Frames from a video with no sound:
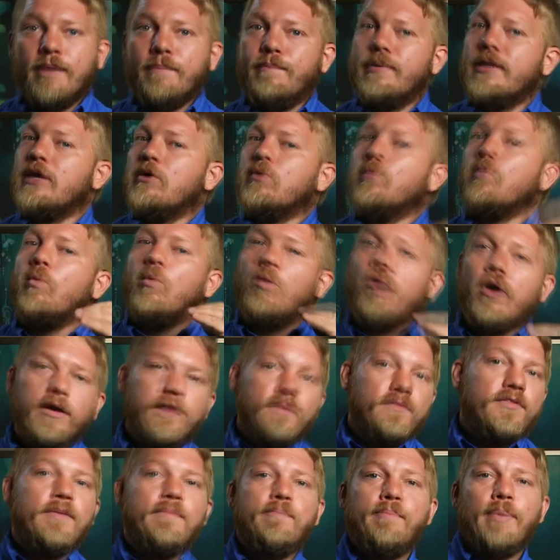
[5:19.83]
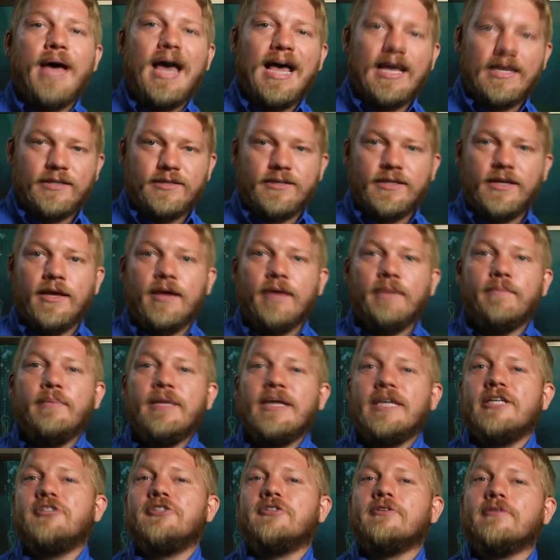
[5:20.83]
Being one of the best
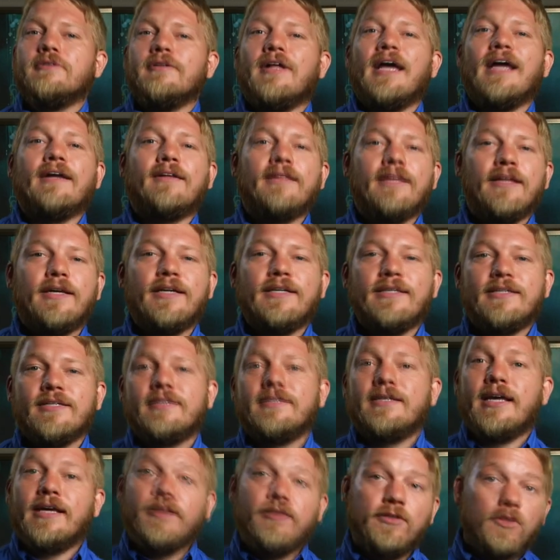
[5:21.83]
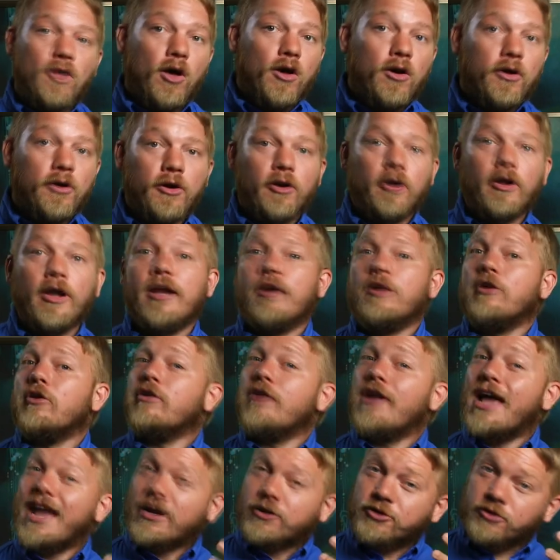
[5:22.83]
means you'll likely get to stay longer and
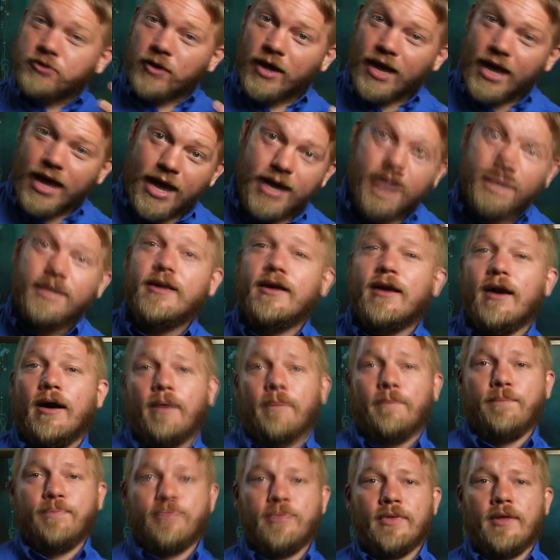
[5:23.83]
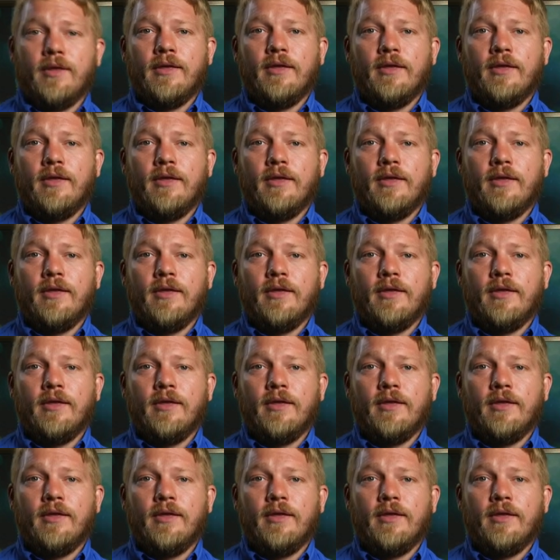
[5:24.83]
earn extra income.